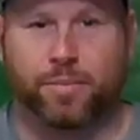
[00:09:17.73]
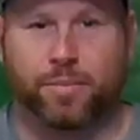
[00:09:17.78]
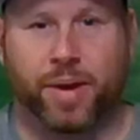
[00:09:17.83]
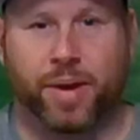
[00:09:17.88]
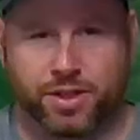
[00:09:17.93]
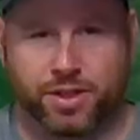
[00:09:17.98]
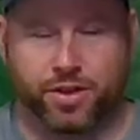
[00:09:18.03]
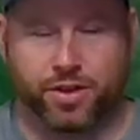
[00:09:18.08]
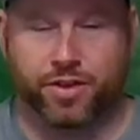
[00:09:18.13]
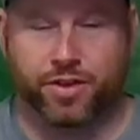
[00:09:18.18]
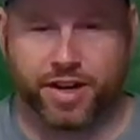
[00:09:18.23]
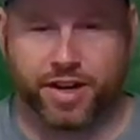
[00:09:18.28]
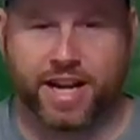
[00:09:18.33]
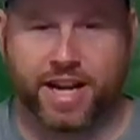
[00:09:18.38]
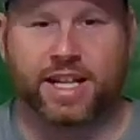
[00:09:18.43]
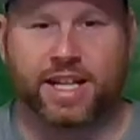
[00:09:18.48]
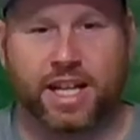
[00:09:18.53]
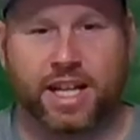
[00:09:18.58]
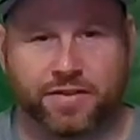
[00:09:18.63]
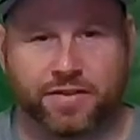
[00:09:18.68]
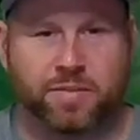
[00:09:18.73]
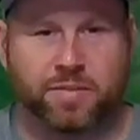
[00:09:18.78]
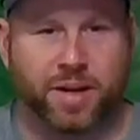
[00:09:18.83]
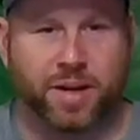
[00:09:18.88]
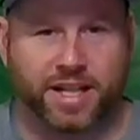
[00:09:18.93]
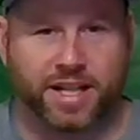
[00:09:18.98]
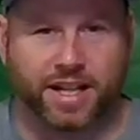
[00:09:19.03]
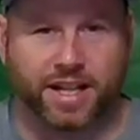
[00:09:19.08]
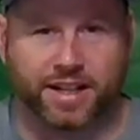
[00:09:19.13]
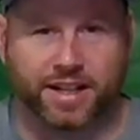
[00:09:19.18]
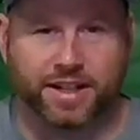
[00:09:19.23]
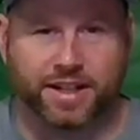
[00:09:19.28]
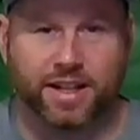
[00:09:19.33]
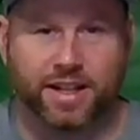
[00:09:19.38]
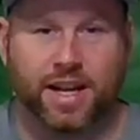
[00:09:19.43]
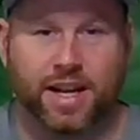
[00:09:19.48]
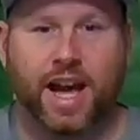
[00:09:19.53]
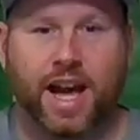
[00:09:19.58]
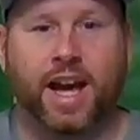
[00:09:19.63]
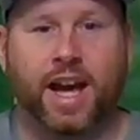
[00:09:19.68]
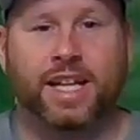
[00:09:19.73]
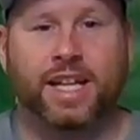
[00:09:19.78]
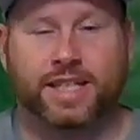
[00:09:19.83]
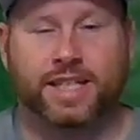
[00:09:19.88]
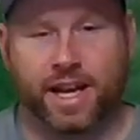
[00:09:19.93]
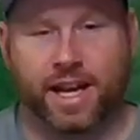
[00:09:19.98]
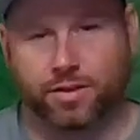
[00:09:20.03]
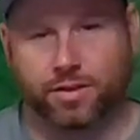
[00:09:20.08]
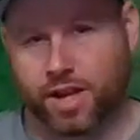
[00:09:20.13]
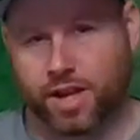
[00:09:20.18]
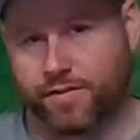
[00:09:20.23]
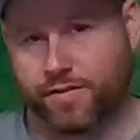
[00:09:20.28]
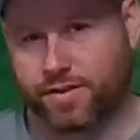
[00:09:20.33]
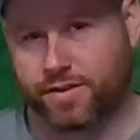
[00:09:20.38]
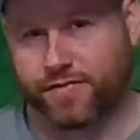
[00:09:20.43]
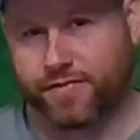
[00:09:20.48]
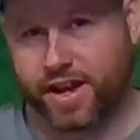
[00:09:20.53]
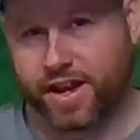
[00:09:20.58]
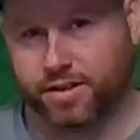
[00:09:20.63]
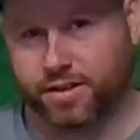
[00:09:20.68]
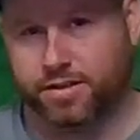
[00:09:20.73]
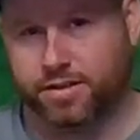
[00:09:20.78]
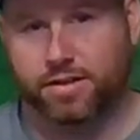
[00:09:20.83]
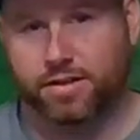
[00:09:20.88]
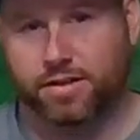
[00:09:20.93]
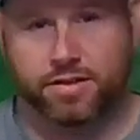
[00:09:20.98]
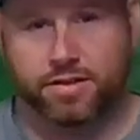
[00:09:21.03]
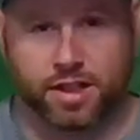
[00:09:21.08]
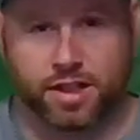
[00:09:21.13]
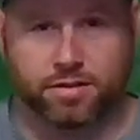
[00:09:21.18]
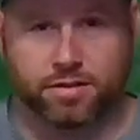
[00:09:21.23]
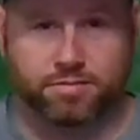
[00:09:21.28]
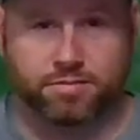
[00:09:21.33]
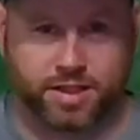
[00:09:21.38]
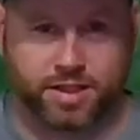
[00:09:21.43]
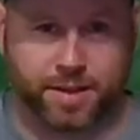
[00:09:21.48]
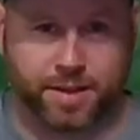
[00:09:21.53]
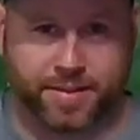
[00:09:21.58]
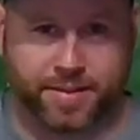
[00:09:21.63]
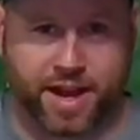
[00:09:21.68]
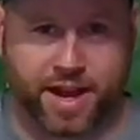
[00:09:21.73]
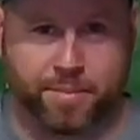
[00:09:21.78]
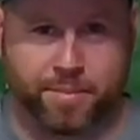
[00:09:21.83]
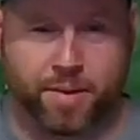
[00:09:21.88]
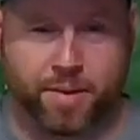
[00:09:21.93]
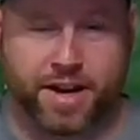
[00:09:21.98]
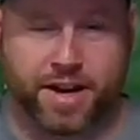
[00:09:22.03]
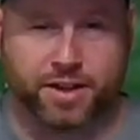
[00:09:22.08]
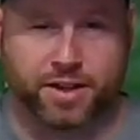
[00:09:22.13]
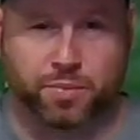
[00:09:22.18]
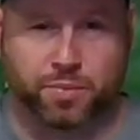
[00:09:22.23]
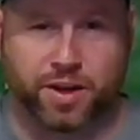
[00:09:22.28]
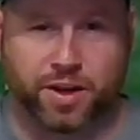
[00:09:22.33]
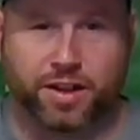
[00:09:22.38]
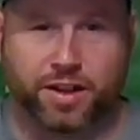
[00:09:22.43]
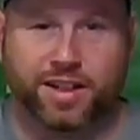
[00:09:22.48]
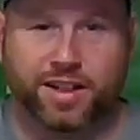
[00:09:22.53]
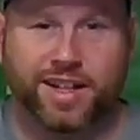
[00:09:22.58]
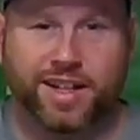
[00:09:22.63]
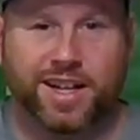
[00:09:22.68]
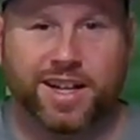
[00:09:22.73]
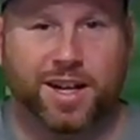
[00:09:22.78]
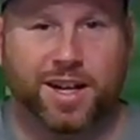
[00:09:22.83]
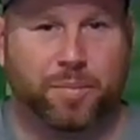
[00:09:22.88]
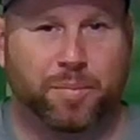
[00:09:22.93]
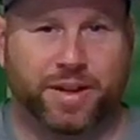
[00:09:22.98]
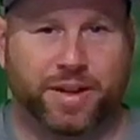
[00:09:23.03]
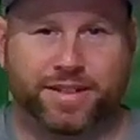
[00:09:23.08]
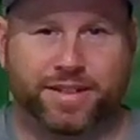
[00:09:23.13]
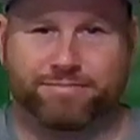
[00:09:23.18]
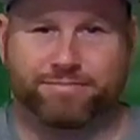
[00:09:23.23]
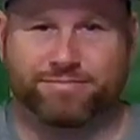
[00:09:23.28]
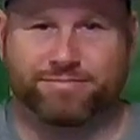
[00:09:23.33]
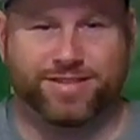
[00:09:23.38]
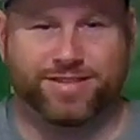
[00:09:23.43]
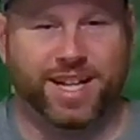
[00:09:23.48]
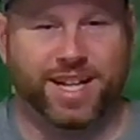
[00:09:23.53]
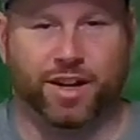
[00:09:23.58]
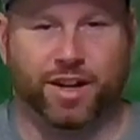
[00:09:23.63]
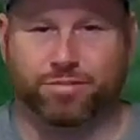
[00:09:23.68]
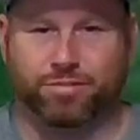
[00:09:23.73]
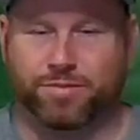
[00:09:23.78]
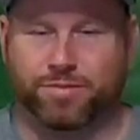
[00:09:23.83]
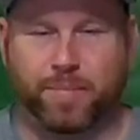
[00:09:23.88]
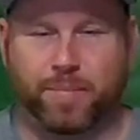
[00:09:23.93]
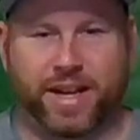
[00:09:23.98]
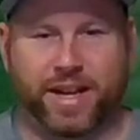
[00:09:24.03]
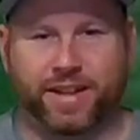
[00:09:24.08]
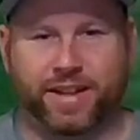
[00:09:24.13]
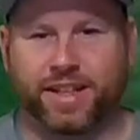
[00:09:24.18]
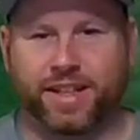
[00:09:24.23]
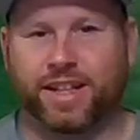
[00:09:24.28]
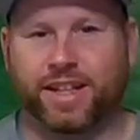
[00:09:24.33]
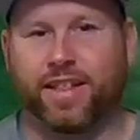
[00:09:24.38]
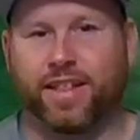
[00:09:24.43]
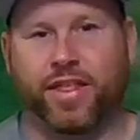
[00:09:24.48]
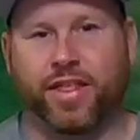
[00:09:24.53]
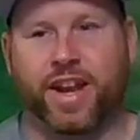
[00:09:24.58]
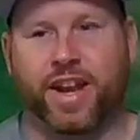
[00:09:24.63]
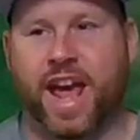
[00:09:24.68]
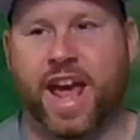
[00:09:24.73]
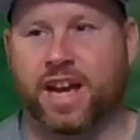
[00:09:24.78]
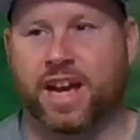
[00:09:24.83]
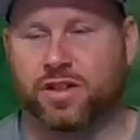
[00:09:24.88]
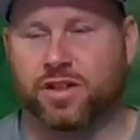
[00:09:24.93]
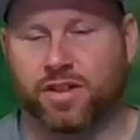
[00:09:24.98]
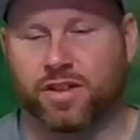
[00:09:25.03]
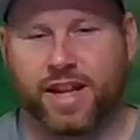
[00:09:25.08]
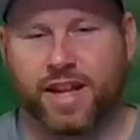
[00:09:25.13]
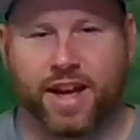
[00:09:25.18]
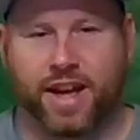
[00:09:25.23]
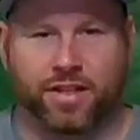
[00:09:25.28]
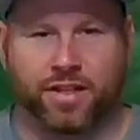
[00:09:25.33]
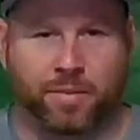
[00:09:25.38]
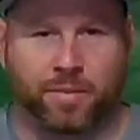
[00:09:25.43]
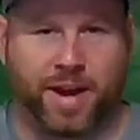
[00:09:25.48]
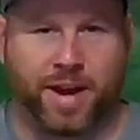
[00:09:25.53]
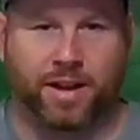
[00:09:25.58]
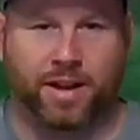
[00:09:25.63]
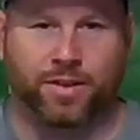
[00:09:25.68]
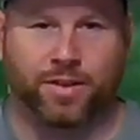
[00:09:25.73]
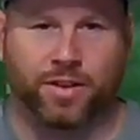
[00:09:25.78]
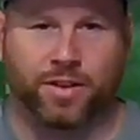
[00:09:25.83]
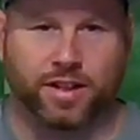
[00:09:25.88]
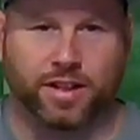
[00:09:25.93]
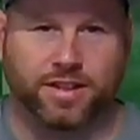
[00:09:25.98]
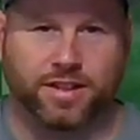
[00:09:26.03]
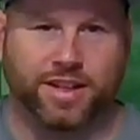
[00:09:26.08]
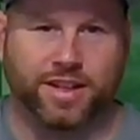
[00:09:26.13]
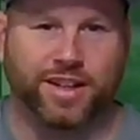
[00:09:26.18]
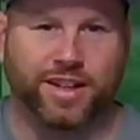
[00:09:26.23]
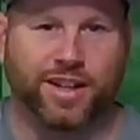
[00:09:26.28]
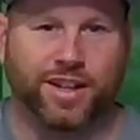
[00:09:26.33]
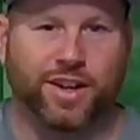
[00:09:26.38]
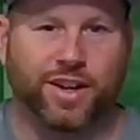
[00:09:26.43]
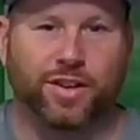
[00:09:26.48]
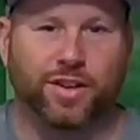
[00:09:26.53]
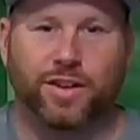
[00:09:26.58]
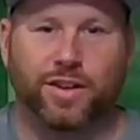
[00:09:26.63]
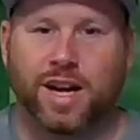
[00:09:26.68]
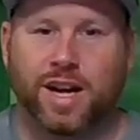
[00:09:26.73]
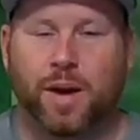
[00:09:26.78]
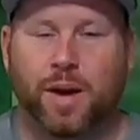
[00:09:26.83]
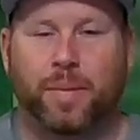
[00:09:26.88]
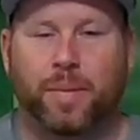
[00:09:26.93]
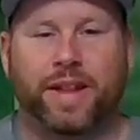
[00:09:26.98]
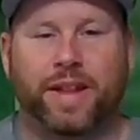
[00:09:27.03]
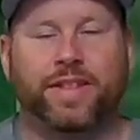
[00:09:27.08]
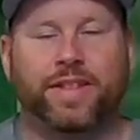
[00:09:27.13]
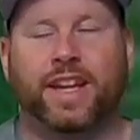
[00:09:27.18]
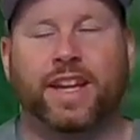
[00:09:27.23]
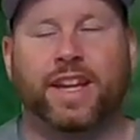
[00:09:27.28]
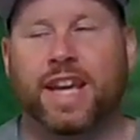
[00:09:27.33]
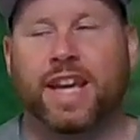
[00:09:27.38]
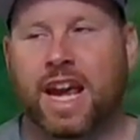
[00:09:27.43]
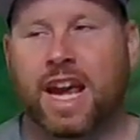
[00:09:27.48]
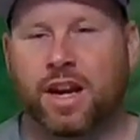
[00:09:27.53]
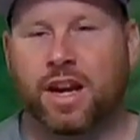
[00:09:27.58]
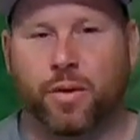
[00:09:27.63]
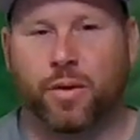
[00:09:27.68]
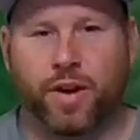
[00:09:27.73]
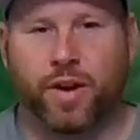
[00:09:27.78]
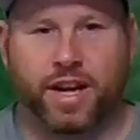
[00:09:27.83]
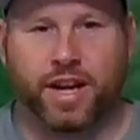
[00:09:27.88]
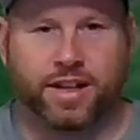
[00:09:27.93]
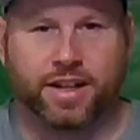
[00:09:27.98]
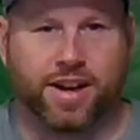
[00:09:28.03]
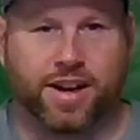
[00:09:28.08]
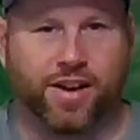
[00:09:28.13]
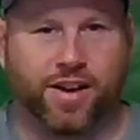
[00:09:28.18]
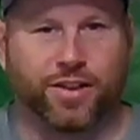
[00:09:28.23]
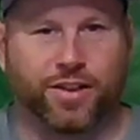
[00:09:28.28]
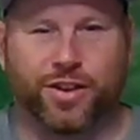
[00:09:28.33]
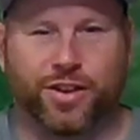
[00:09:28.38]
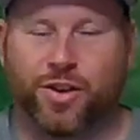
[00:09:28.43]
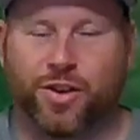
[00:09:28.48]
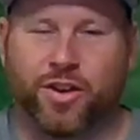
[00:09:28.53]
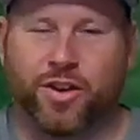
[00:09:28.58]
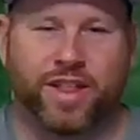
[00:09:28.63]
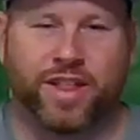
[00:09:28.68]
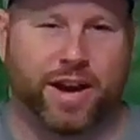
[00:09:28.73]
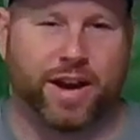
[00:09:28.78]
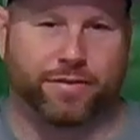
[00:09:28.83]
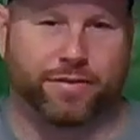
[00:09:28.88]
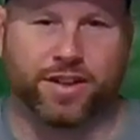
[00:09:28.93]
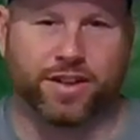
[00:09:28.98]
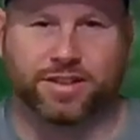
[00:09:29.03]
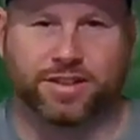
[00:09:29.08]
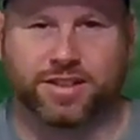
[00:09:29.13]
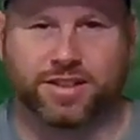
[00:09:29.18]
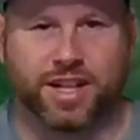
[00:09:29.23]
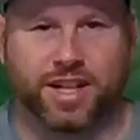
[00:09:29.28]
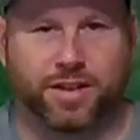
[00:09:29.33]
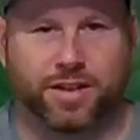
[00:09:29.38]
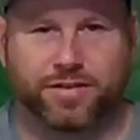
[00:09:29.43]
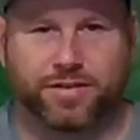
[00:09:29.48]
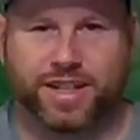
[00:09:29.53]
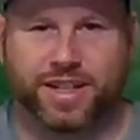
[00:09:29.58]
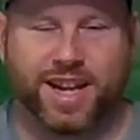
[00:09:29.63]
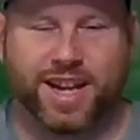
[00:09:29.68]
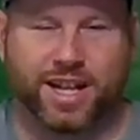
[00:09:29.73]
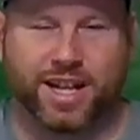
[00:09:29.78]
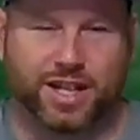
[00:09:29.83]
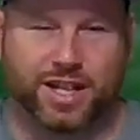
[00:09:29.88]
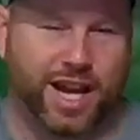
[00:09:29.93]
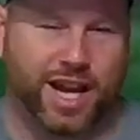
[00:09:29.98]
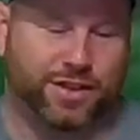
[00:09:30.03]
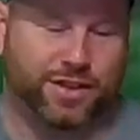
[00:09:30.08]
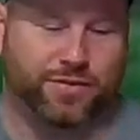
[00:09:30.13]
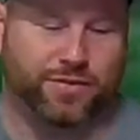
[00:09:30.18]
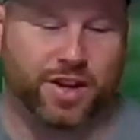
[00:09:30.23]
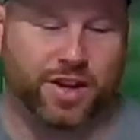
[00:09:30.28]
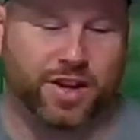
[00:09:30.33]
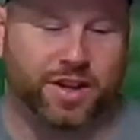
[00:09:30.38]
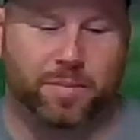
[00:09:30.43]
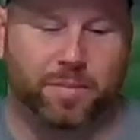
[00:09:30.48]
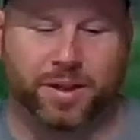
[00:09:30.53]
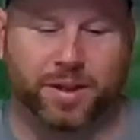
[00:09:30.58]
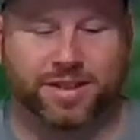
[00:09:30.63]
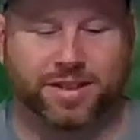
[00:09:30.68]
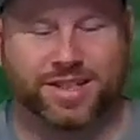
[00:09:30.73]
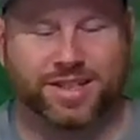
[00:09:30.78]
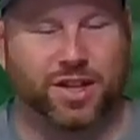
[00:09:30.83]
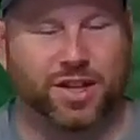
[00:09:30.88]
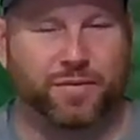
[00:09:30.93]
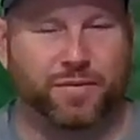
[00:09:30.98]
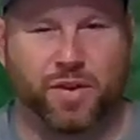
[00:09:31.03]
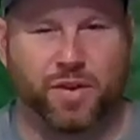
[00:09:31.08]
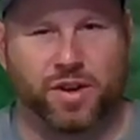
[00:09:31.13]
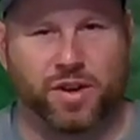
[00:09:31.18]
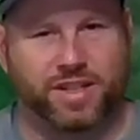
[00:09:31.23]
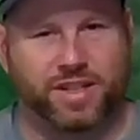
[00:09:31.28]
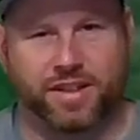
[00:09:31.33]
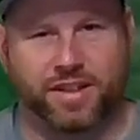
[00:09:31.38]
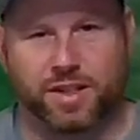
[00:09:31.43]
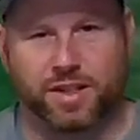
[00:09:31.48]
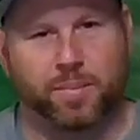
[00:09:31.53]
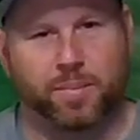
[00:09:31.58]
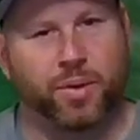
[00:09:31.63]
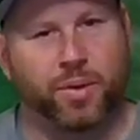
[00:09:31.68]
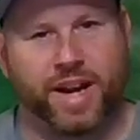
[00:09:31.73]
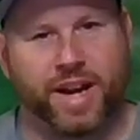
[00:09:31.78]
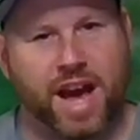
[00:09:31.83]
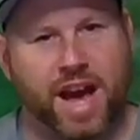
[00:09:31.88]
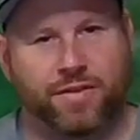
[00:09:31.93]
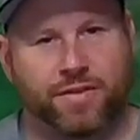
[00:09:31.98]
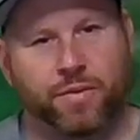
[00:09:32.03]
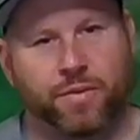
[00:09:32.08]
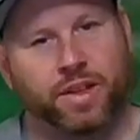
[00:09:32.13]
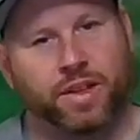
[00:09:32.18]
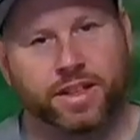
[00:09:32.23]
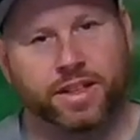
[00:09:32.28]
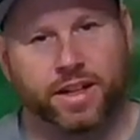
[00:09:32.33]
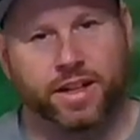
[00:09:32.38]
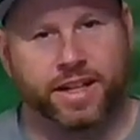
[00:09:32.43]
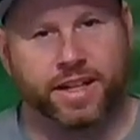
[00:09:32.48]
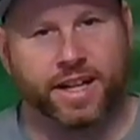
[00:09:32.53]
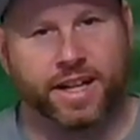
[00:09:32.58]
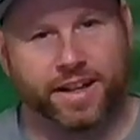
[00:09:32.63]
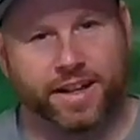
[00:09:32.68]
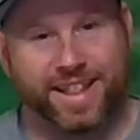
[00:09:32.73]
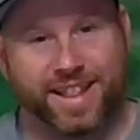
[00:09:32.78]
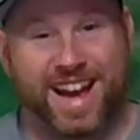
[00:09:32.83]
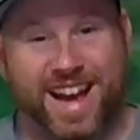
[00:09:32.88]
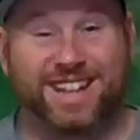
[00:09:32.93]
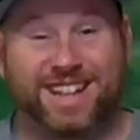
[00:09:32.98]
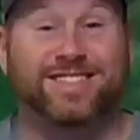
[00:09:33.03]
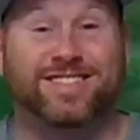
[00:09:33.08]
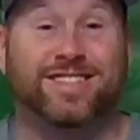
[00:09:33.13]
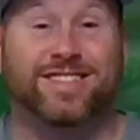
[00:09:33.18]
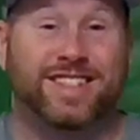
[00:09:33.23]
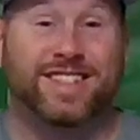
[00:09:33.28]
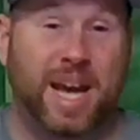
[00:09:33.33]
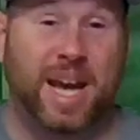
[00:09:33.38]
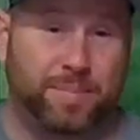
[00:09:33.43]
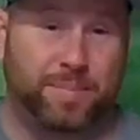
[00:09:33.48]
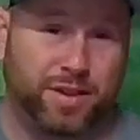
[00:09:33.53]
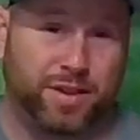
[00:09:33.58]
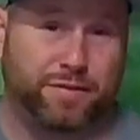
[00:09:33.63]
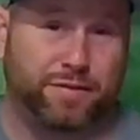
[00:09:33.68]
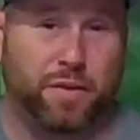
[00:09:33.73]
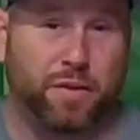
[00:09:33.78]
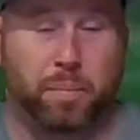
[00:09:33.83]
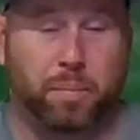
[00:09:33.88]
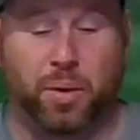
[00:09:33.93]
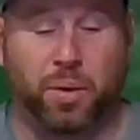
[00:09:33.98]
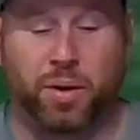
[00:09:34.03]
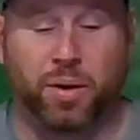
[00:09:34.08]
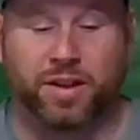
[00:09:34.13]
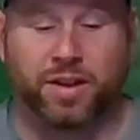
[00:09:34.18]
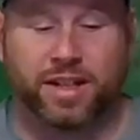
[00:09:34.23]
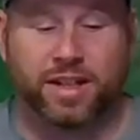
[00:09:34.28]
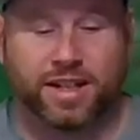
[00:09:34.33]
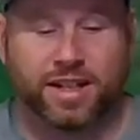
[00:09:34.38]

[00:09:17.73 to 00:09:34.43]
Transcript: Make sure you're getting even money on it. And tails never fails, so keep that in mind as well. But, you know, betting the national anthem, how long it's going to go, betting the Gatorade color, all that fun stuff. It's fun, but so far to this point, haven't really done any of that. Kept it football.